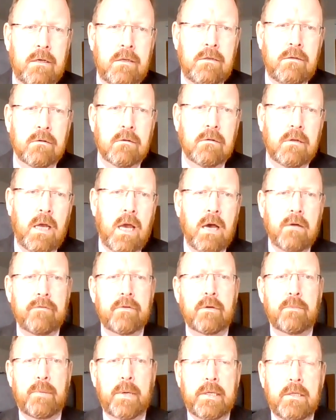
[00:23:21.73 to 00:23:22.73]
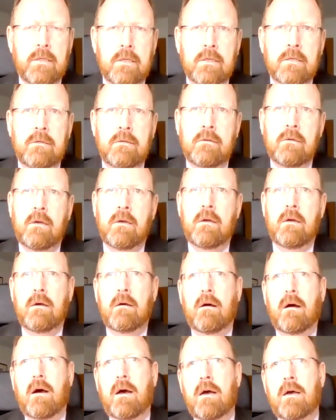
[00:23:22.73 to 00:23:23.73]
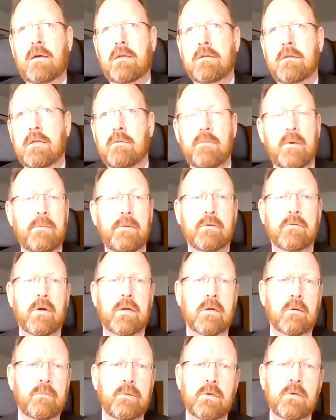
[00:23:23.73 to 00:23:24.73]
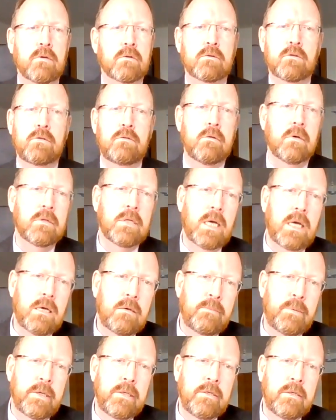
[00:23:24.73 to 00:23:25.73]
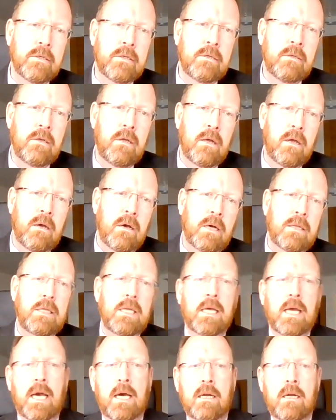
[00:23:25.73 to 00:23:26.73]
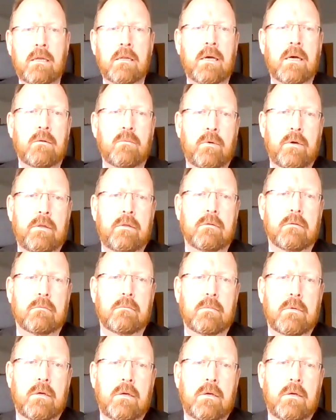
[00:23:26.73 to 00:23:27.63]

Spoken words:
They have an opinion, and they've maybe written a book or two on that opinion, and they carry that with them.